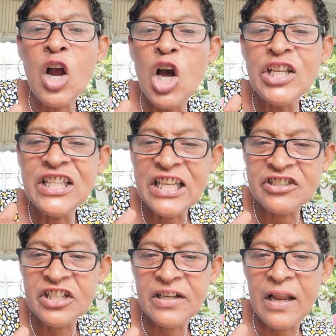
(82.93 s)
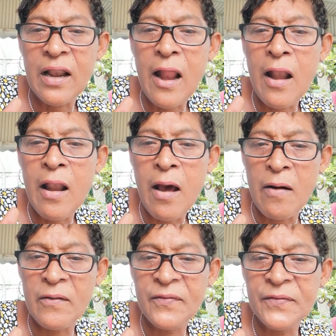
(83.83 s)
conditional
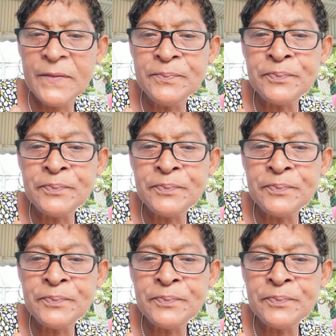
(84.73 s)
love.